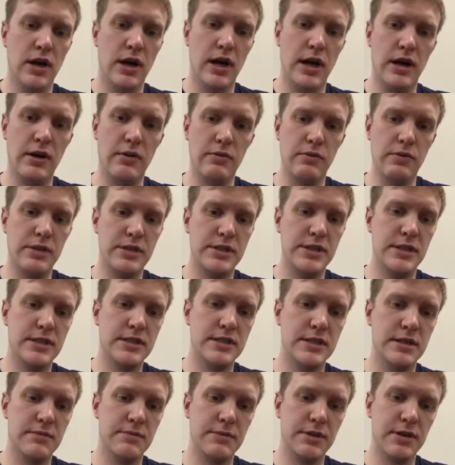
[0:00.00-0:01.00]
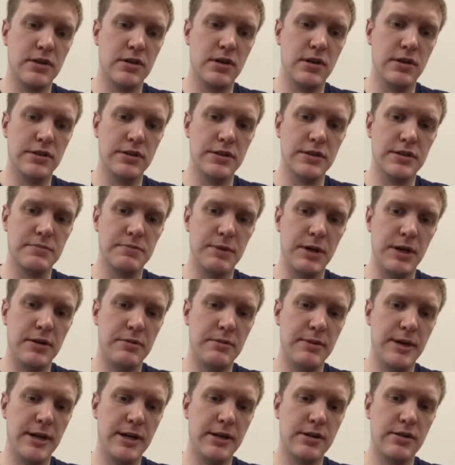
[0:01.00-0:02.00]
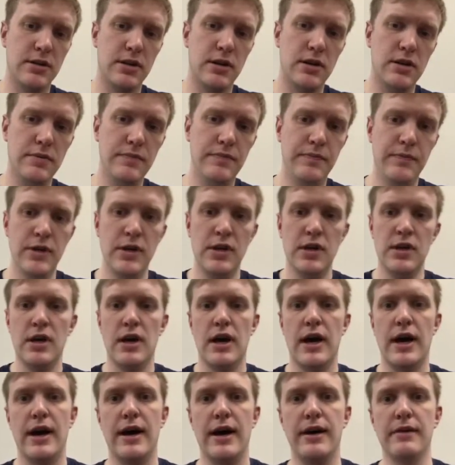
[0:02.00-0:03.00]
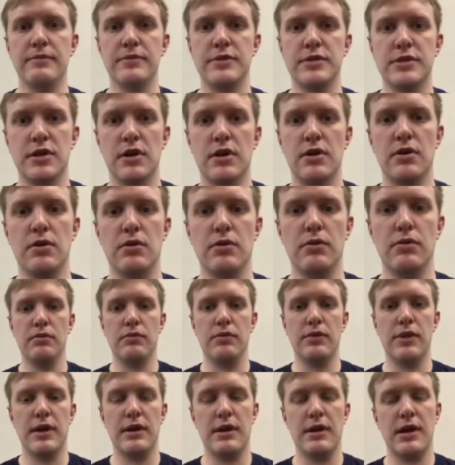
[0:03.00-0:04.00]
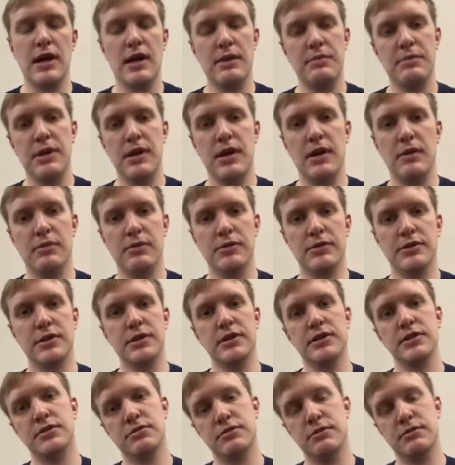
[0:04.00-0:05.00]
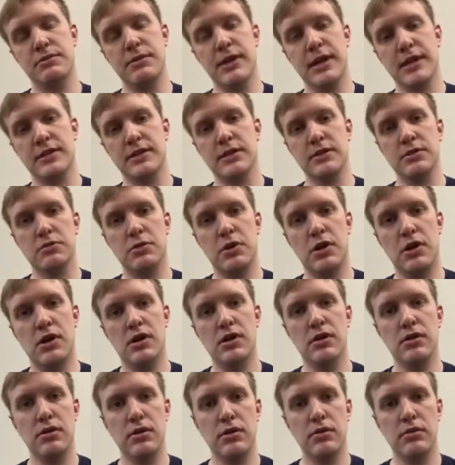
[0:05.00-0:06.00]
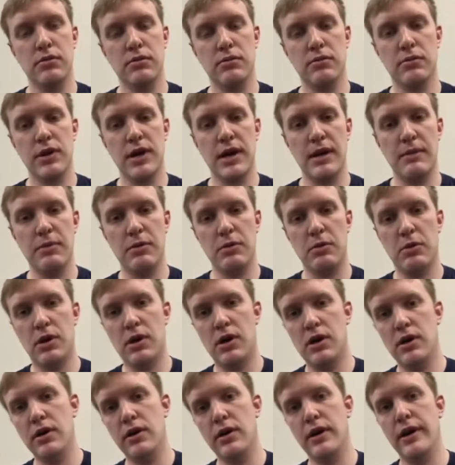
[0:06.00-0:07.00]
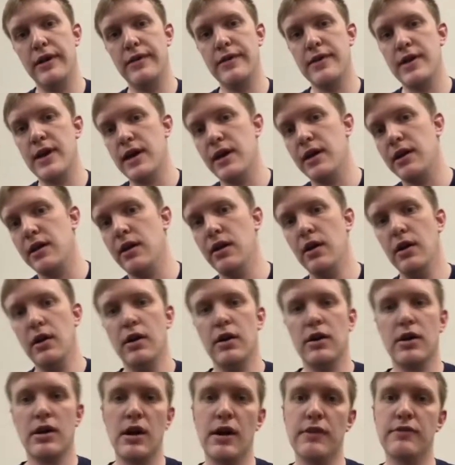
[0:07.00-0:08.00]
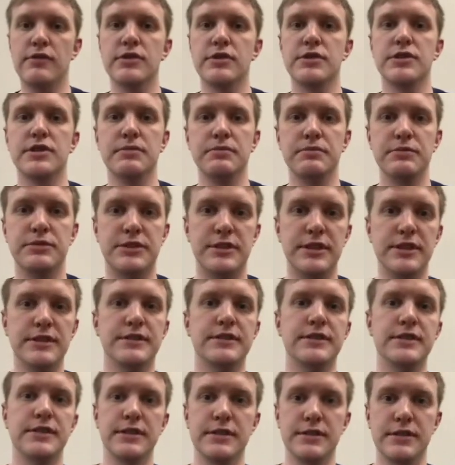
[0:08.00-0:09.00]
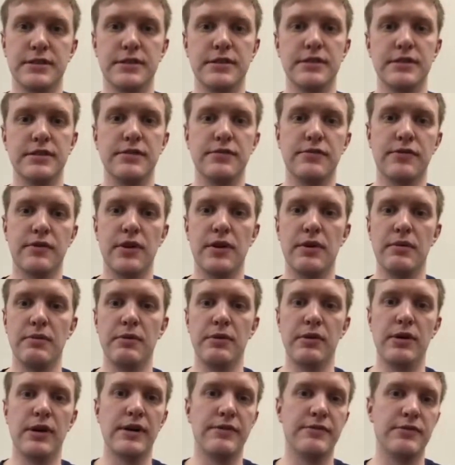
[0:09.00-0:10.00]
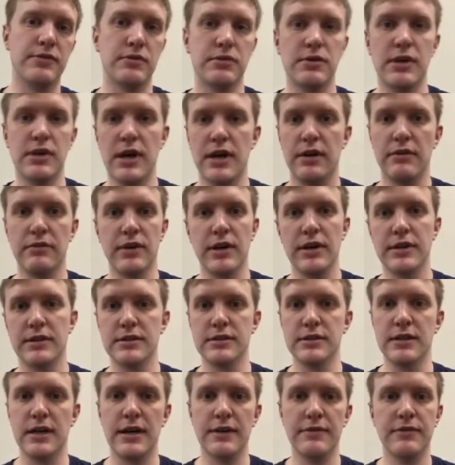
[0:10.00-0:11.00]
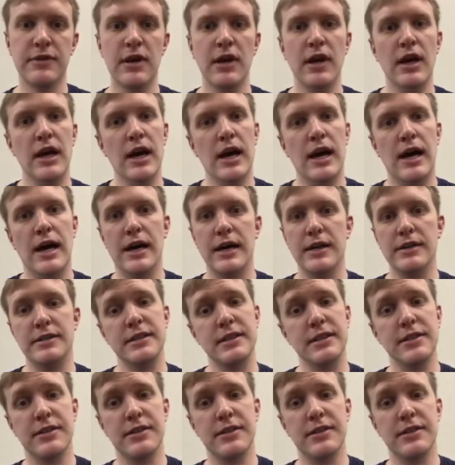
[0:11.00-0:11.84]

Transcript: we teach something called a Spider-Man crawl. So they got to be able to swim back to the wall, grab the wall, and then cover some distance from left to right, right to left, to either